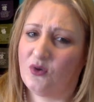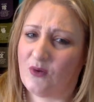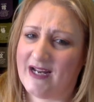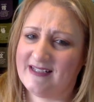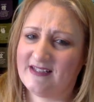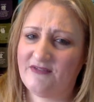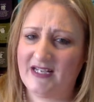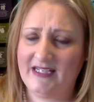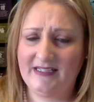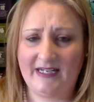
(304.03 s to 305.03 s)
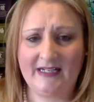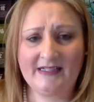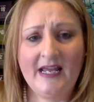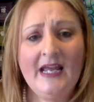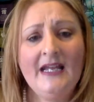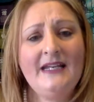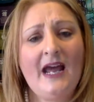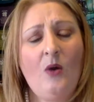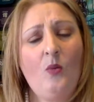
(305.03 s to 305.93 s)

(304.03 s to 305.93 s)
the grace of endings. Now,